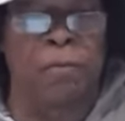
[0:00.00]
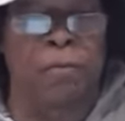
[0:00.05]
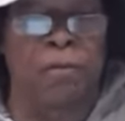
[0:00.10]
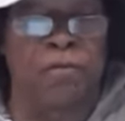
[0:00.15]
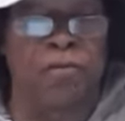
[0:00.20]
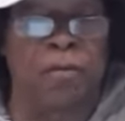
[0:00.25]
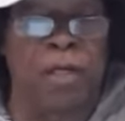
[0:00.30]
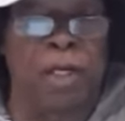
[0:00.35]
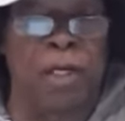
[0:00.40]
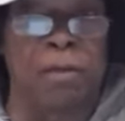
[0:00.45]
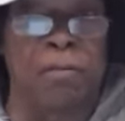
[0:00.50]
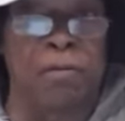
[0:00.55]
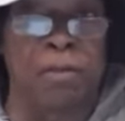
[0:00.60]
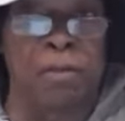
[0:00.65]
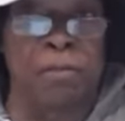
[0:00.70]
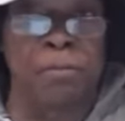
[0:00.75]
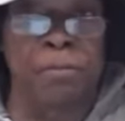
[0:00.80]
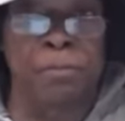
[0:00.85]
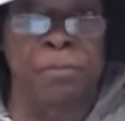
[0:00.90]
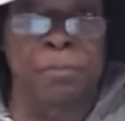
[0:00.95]

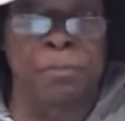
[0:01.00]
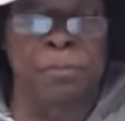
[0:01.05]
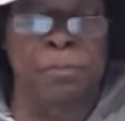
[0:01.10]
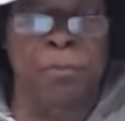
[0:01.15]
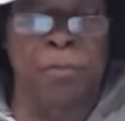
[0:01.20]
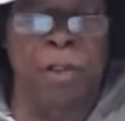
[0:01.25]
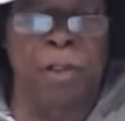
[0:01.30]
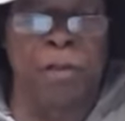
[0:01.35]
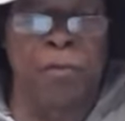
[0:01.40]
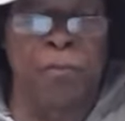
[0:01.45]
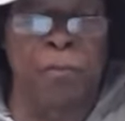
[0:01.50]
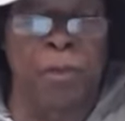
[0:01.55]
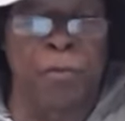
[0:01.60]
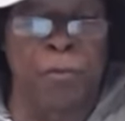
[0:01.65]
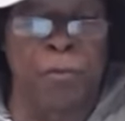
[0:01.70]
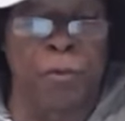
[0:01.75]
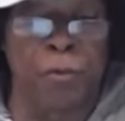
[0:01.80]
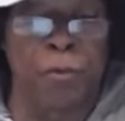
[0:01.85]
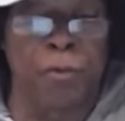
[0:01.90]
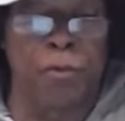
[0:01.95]
understanding of
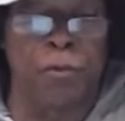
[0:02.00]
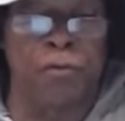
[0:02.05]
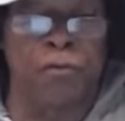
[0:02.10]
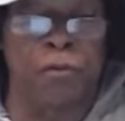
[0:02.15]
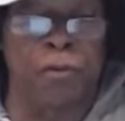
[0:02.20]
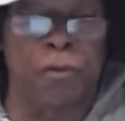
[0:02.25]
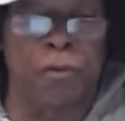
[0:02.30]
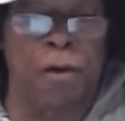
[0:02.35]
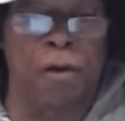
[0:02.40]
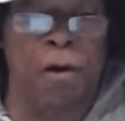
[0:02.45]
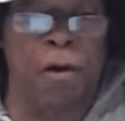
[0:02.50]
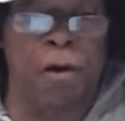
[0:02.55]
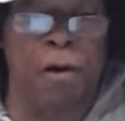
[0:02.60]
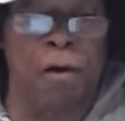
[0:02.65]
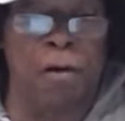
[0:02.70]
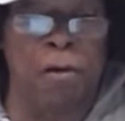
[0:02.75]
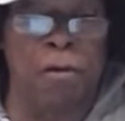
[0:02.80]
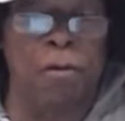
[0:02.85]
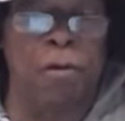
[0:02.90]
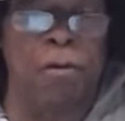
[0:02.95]
what words
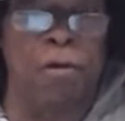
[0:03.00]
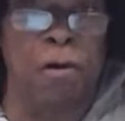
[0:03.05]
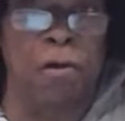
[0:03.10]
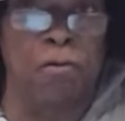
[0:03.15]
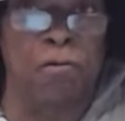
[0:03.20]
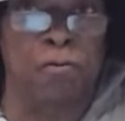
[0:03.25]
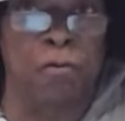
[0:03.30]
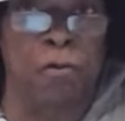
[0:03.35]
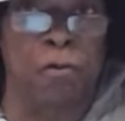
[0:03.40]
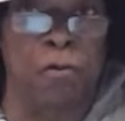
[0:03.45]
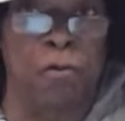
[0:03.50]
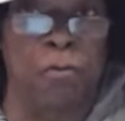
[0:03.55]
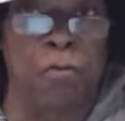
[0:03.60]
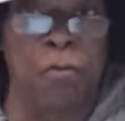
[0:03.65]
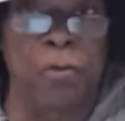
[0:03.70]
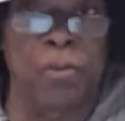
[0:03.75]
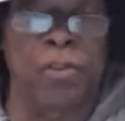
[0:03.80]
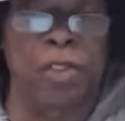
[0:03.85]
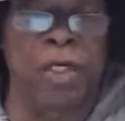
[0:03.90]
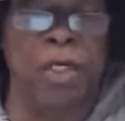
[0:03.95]
are, also
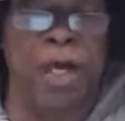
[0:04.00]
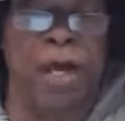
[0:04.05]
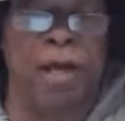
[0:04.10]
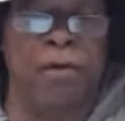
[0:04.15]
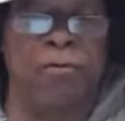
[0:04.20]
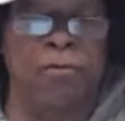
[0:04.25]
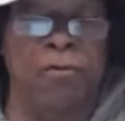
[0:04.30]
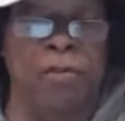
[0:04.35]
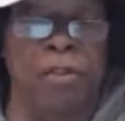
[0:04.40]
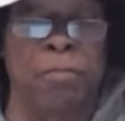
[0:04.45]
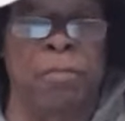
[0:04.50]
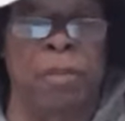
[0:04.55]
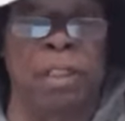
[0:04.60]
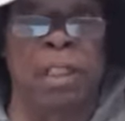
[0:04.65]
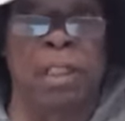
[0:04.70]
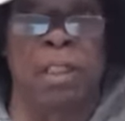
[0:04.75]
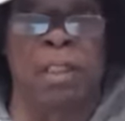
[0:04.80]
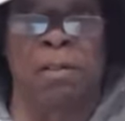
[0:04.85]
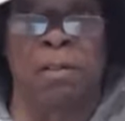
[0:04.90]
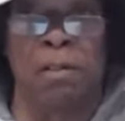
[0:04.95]
what they actually
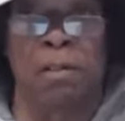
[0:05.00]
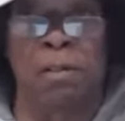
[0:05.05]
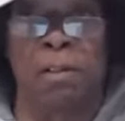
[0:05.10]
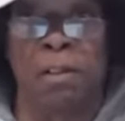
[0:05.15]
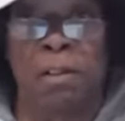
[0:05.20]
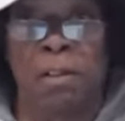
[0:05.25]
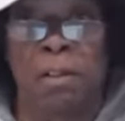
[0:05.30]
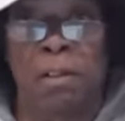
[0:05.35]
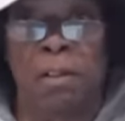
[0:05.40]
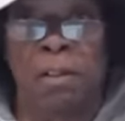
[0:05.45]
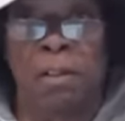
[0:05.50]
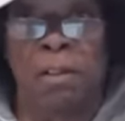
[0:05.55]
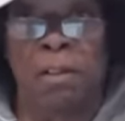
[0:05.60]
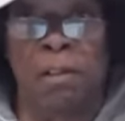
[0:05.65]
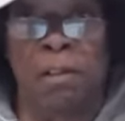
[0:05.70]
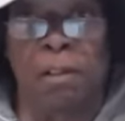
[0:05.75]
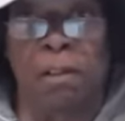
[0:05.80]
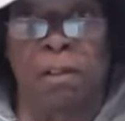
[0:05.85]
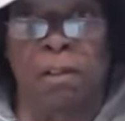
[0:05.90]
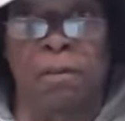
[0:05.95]
mean
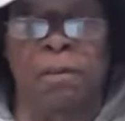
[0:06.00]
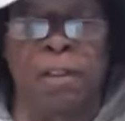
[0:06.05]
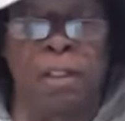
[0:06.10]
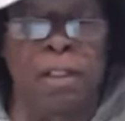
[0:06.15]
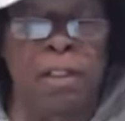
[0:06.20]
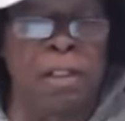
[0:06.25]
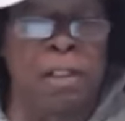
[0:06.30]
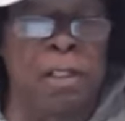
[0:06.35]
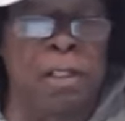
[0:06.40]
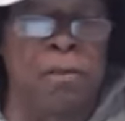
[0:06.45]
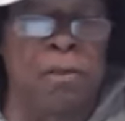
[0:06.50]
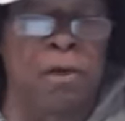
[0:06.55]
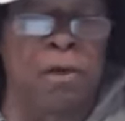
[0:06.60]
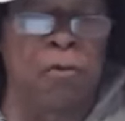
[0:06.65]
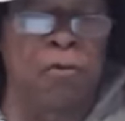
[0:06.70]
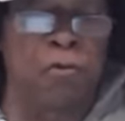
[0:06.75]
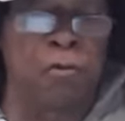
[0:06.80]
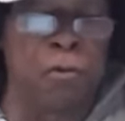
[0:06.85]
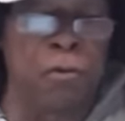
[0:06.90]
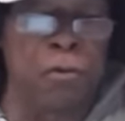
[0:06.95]
in
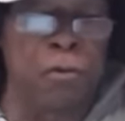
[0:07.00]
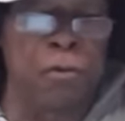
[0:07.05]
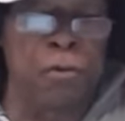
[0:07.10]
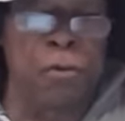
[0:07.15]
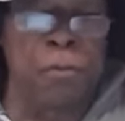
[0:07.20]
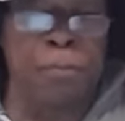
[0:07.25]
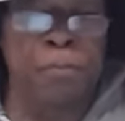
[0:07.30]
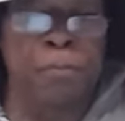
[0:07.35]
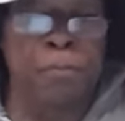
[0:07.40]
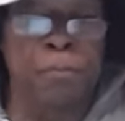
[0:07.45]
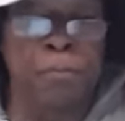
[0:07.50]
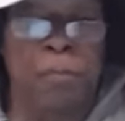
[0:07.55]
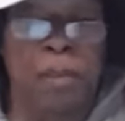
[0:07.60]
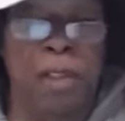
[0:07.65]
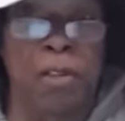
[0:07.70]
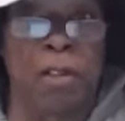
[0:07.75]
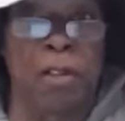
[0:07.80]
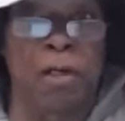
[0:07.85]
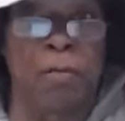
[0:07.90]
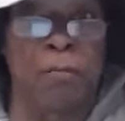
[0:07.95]
their truth,
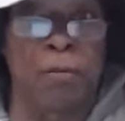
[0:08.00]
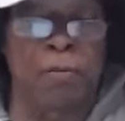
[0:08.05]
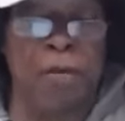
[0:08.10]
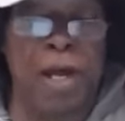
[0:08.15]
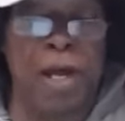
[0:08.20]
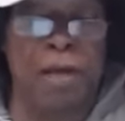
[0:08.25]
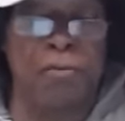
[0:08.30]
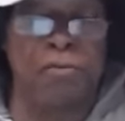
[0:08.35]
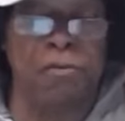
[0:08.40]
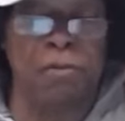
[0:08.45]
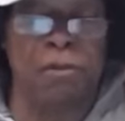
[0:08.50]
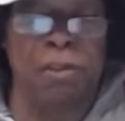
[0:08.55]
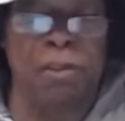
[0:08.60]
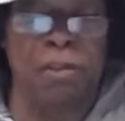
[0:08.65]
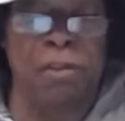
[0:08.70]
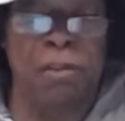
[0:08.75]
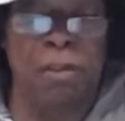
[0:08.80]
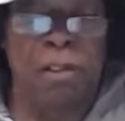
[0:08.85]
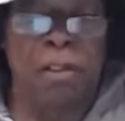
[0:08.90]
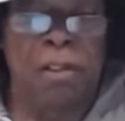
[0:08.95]
in their
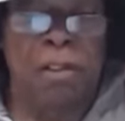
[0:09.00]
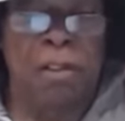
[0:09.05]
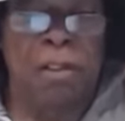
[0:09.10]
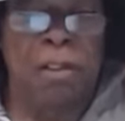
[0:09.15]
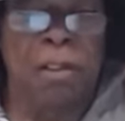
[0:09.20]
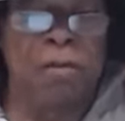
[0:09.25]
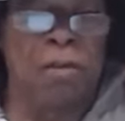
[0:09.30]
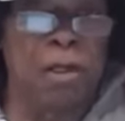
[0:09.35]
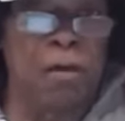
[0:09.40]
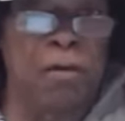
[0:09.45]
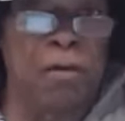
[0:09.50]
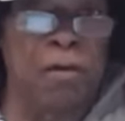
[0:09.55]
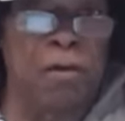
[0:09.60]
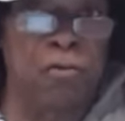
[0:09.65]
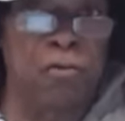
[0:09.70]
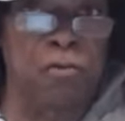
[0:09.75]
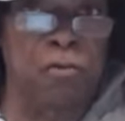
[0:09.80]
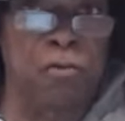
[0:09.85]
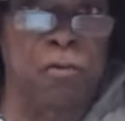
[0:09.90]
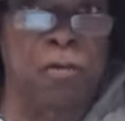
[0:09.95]
veracity, in their
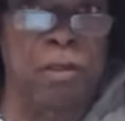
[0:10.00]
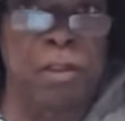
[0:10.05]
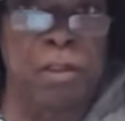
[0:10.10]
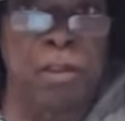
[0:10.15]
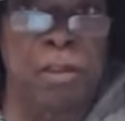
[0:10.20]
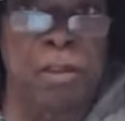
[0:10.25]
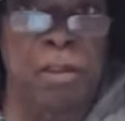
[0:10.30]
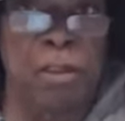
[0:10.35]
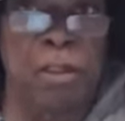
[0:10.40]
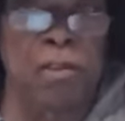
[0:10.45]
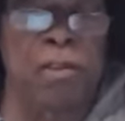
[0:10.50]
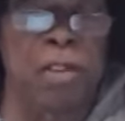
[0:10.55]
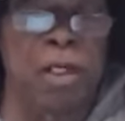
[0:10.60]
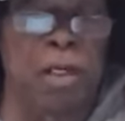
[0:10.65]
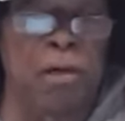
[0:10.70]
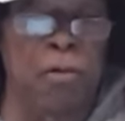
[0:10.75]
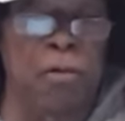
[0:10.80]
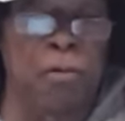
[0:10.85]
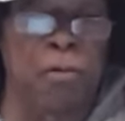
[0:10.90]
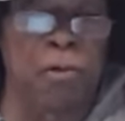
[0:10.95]
history, in
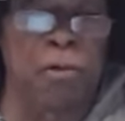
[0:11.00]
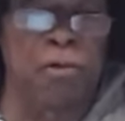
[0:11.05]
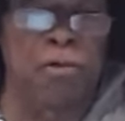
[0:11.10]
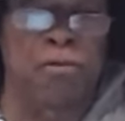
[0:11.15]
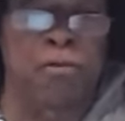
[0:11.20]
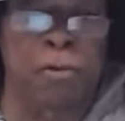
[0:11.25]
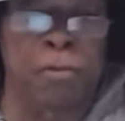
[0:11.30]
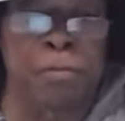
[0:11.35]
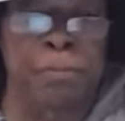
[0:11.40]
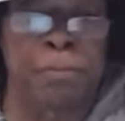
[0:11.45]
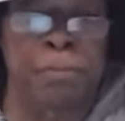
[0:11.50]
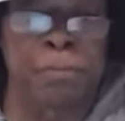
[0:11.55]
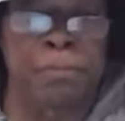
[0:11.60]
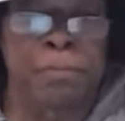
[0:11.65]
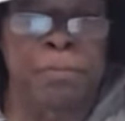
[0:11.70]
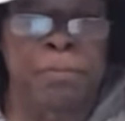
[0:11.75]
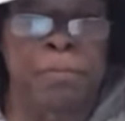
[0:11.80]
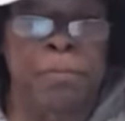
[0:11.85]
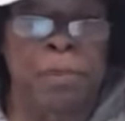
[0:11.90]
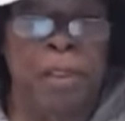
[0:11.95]
their origin,
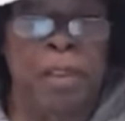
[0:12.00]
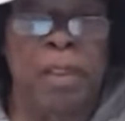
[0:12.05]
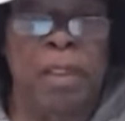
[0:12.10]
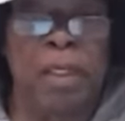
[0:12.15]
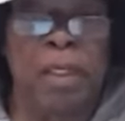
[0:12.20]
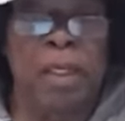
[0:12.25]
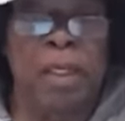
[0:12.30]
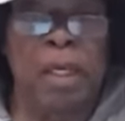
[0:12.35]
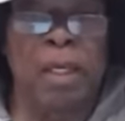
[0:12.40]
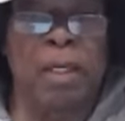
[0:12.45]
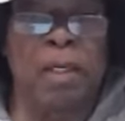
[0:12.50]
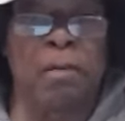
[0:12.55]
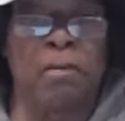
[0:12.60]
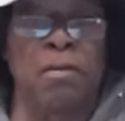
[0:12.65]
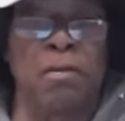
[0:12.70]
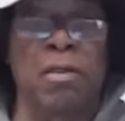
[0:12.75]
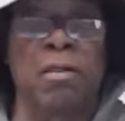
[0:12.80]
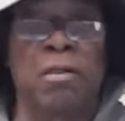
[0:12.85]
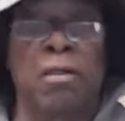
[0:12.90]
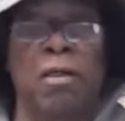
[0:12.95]

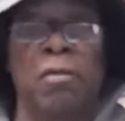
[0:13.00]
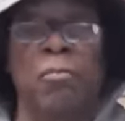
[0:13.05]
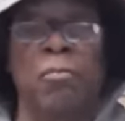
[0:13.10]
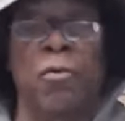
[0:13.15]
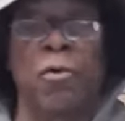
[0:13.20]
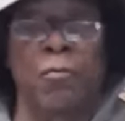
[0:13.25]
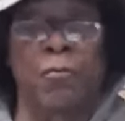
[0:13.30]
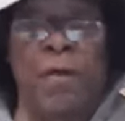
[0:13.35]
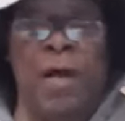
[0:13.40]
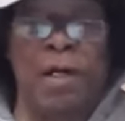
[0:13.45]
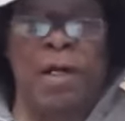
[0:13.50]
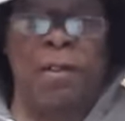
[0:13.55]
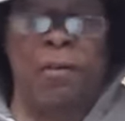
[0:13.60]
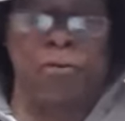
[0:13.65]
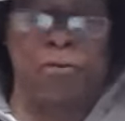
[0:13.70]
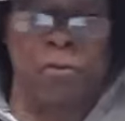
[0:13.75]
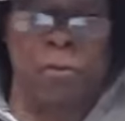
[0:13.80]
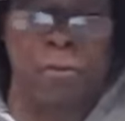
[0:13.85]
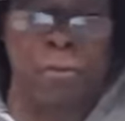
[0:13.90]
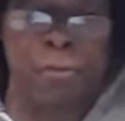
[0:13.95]
and in their
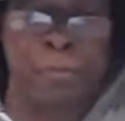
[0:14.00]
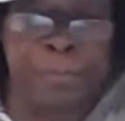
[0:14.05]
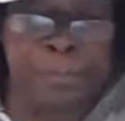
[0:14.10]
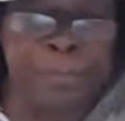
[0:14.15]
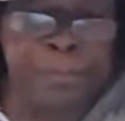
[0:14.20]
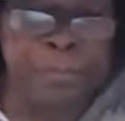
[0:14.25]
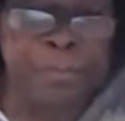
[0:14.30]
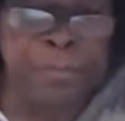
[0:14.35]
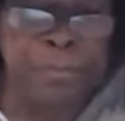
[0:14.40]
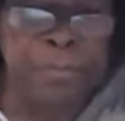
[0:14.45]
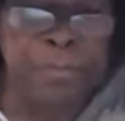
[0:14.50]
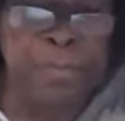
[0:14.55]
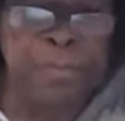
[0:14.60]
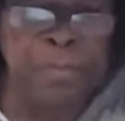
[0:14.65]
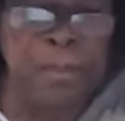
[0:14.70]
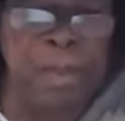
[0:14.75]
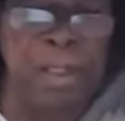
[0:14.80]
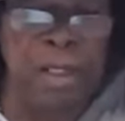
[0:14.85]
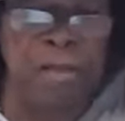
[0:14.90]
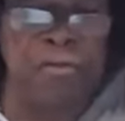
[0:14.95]
morphology,
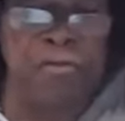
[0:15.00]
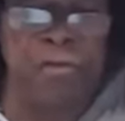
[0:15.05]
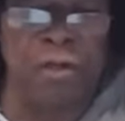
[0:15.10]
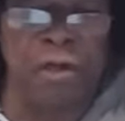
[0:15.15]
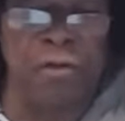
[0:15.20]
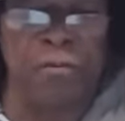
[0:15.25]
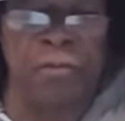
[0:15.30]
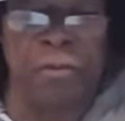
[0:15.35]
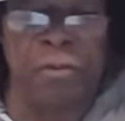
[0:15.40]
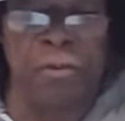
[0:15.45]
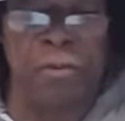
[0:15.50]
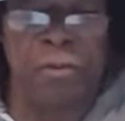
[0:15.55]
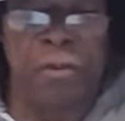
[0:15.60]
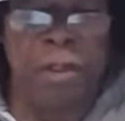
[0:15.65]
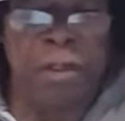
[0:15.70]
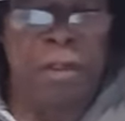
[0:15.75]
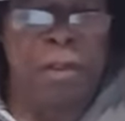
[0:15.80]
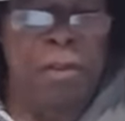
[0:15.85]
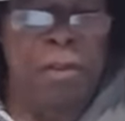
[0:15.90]
etc.